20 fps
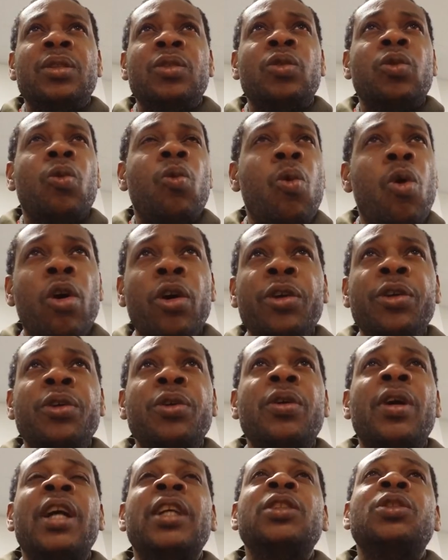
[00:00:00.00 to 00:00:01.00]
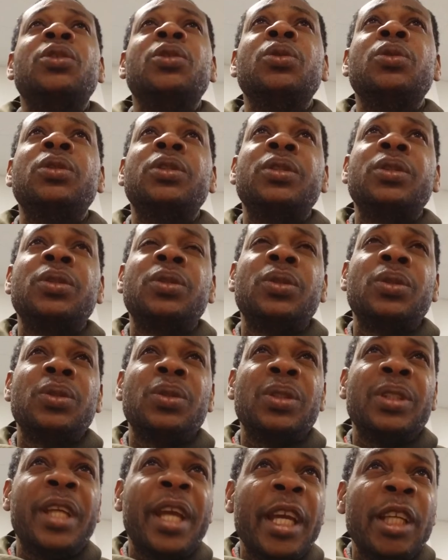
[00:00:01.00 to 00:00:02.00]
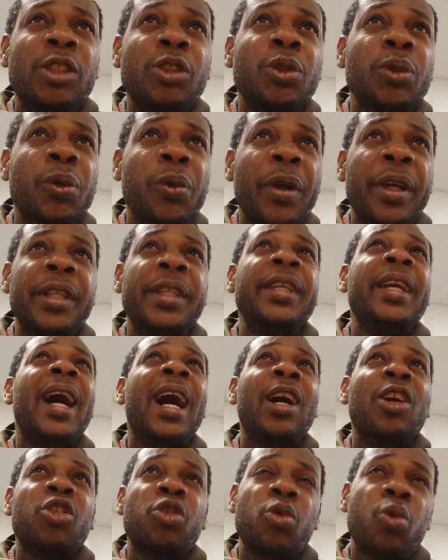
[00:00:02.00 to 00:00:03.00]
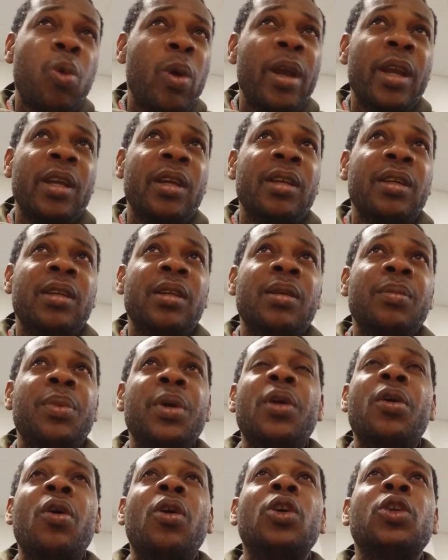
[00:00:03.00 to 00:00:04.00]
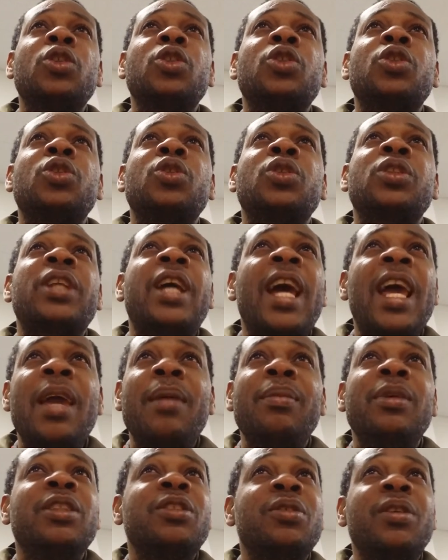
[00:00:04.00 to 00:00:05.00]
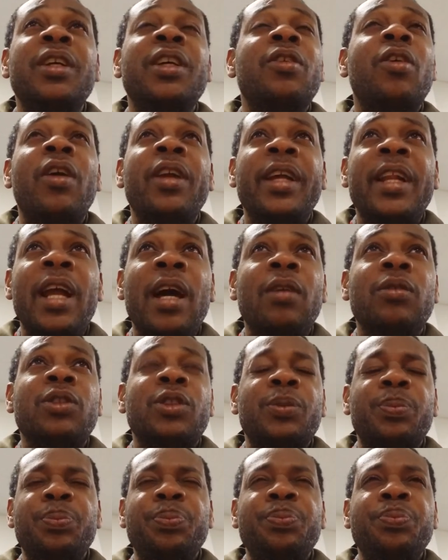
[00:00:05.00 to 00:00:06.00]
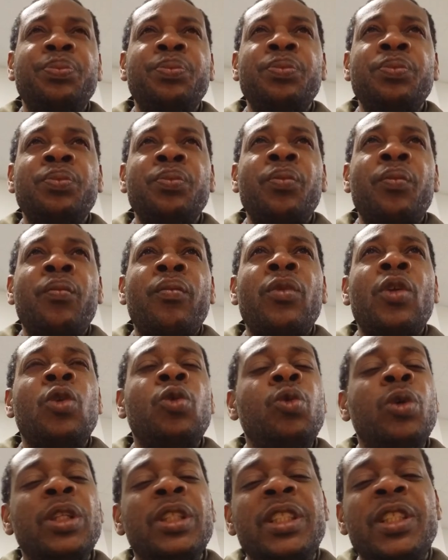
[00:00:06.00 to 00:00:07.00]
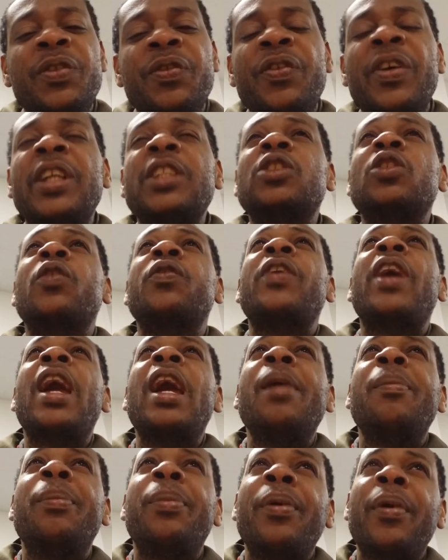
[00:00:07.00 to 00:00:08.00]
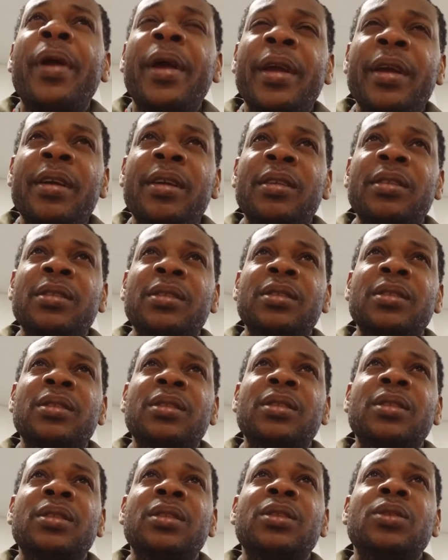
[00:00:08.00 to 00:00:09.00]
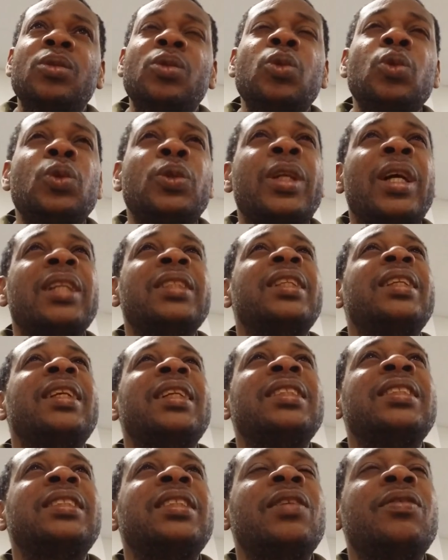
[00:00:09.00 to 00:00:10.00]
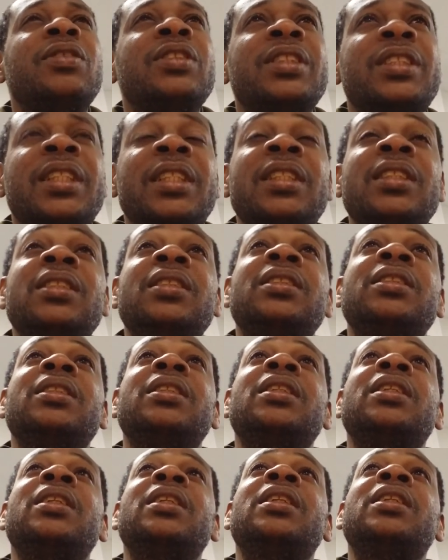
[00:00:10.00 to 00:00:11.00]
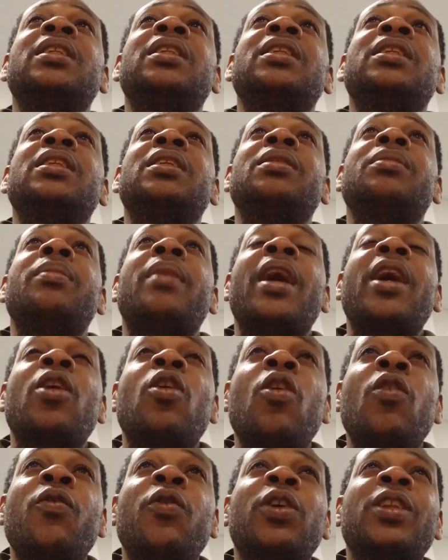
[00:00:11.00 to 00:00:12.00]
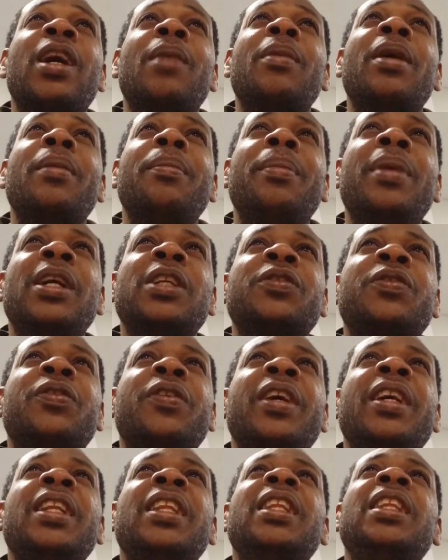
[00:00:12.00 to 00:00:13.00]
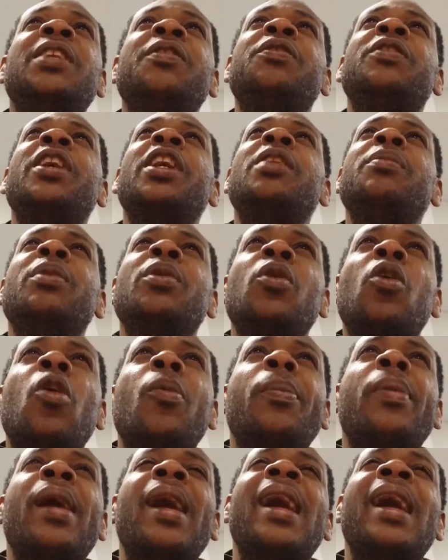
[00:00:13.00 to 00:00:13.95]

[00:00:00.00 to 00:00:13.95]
to warn you and to get you ready as well, because time is really running out. 21st of April 2017, my comforter, my best friend, lifted me up